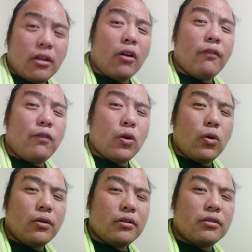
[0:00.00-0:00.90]
Kung
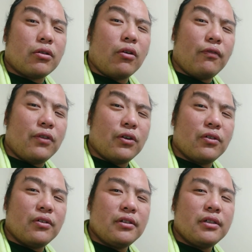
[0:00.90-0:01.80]
fu to kung
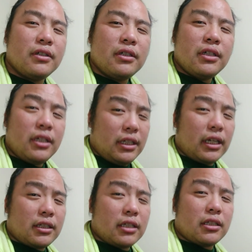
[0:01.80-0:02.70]
fu.
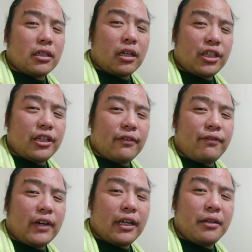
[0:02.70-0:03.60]
Yes, this is a legit
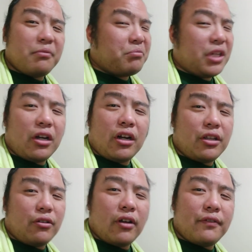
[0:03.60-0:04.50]
fight
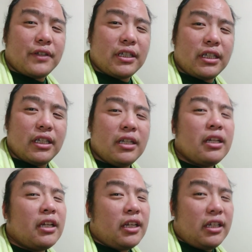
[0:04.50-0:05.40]
beyond UFC.
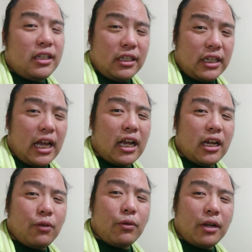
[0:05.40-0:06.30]
You're not
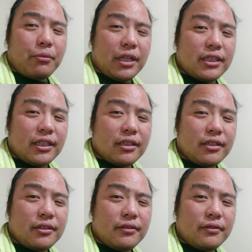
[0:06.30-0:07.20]
gonna wanna miss
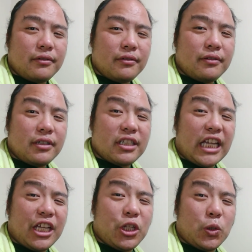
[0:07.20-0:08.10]
this.
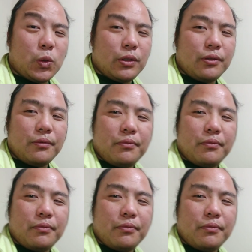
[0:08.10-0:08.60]
Stay tuned.